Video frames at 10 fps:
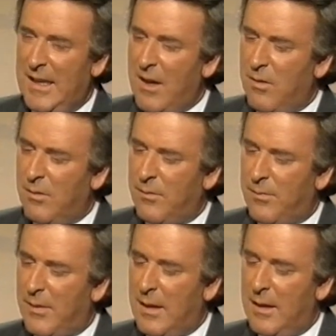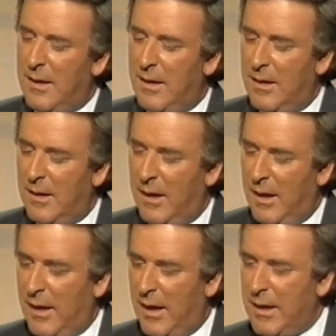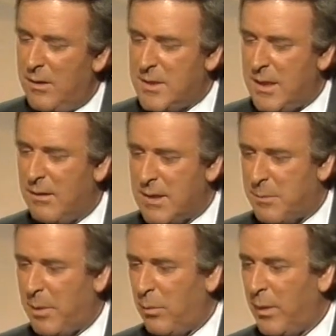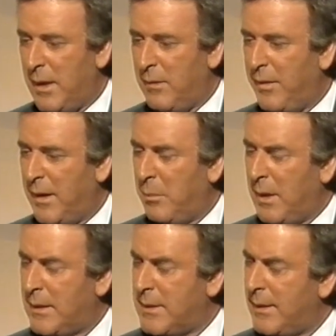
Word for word: Now, are you serious about wanting to fight Mike